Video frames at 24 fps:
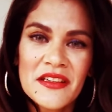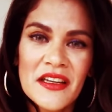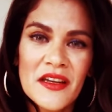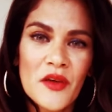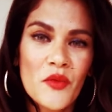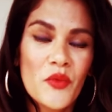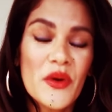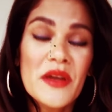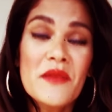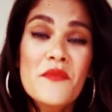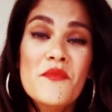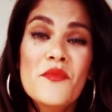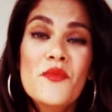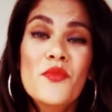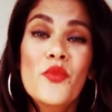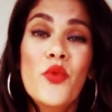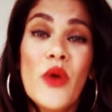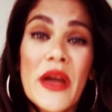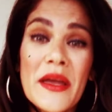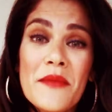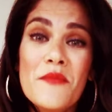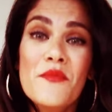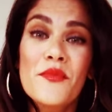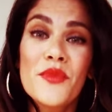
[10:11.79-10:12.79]
We're,
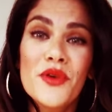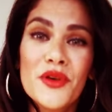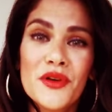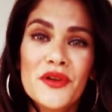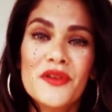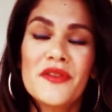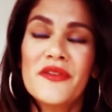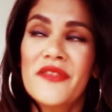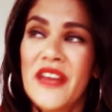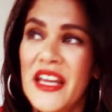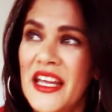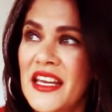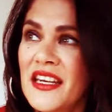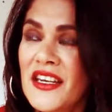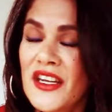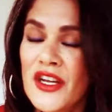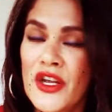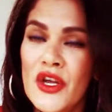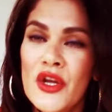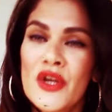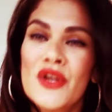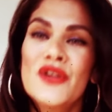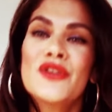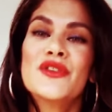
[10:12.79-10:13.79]
we're
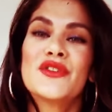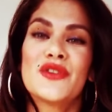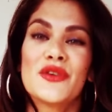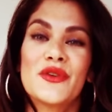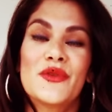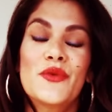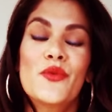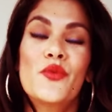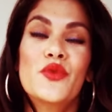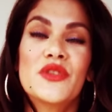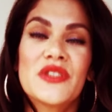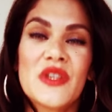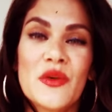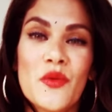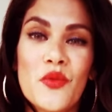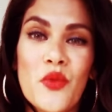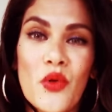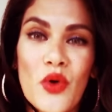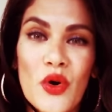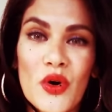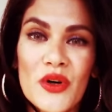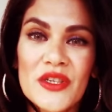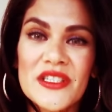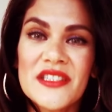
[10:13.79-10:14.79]
moving to,
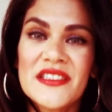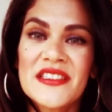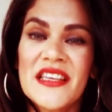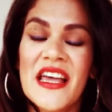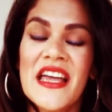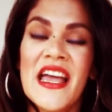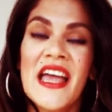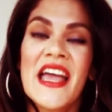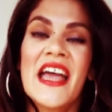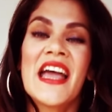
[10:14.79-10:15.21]
towards